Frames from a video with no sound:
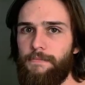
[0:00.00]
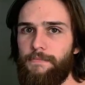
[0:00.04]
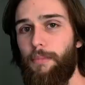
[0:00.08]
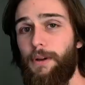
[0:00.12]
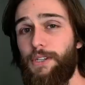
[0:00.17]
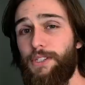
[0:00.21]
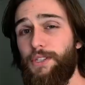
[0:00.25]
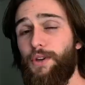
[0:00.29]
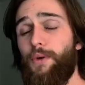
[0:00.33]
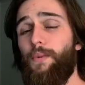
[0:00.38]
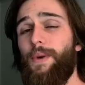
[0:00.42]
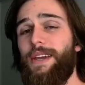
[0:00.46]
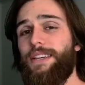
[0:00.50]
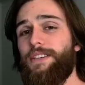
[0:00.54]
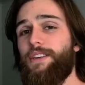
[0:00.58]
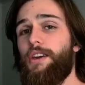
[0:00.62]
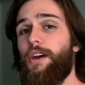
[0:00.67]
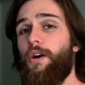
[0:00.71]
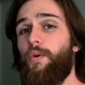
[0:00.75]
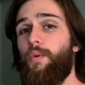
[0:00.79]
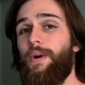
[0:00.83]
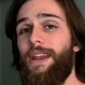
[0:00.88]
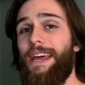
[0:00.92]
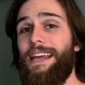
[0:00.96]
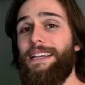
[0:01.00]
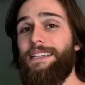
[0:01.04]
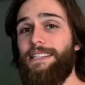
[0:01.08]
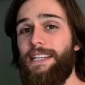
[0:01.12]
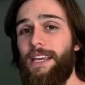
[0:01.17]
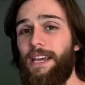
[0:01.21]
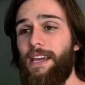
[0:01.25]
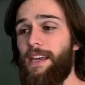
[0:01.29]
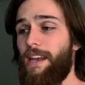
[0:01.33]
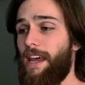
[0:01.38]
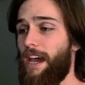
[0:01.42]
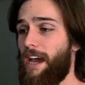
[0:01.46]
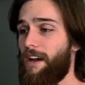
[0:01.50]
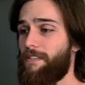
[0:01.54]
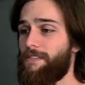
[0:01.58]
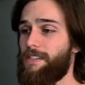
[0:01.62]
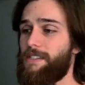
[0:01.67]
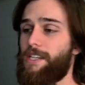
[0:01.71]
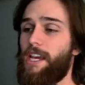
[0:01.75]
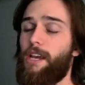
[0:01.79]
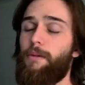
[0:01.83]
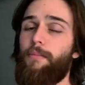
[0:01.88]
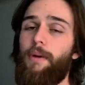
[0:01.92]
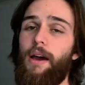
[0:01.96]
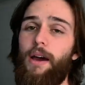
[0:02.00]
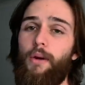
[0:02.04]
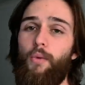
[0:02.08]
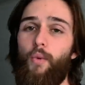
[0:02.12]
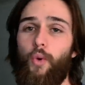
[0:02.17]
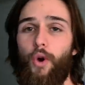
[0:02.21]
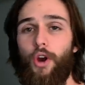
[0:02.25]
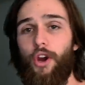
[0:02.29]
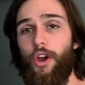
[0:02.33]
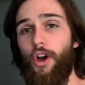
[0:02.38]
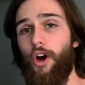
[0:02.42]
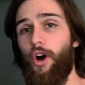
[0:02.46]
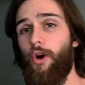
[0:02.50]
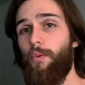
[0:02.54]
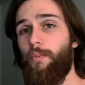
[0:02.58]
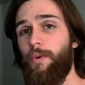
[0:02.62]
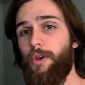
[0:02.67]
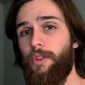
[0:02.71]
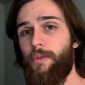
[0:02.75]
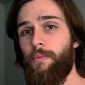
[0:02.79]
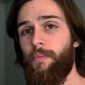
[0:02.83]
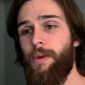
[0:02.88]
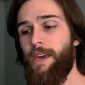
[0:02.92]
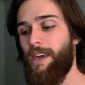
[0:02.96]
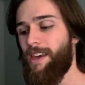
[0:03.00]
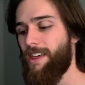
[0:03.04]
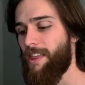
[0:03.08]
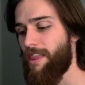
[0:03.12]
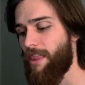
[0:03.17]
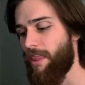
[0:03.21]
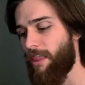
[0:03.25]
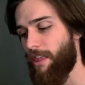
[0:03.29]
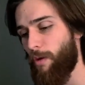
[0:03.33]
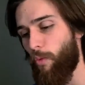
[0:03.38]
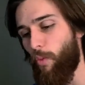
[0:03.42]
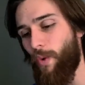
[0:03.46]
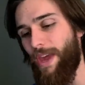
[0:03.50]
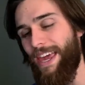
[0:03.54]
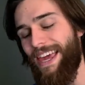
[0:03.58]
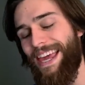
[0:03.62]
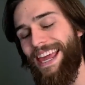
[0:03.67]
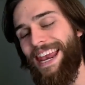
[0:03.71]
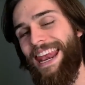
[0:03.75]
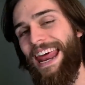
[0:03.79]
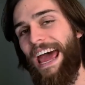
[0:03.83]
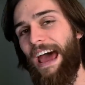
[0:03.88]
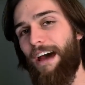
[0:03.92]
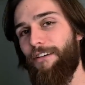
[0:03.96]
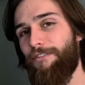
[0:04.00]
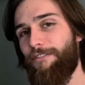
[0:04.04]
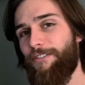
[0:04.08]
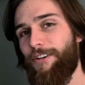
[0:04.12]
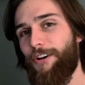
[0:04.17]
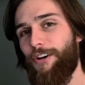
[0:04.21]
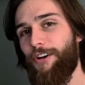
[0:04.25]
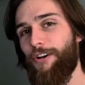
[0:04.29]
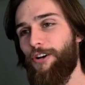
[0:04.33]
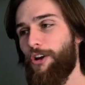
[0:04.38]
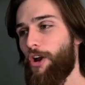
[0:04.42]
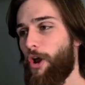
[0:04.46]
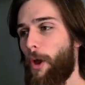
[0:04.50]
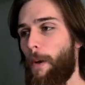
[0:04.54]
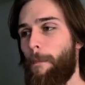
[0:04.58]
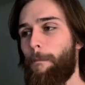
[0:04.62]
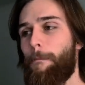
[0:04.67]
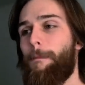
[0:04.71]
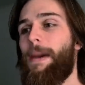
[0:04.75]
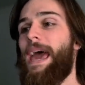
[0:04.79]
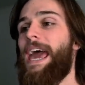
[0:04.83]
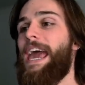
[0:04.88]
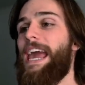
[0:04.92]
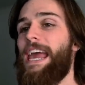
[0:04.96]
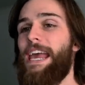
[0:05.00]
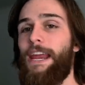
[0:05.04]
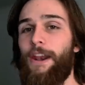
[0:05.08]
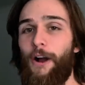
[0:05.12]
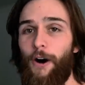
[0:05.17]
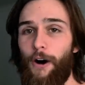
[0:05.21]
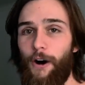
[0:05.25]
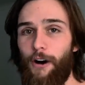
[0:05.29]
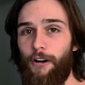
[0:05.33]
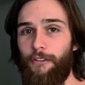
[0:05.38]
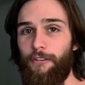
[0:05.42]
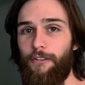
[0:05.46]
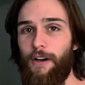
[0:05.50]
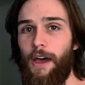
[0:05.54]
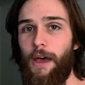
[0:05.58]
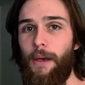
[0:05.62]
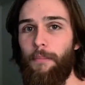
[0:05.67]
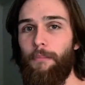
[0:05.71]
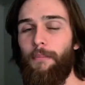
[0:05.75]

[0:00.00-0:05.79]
But 2 weeks ago, when I did have to take my work home with me, the weekend after paid off.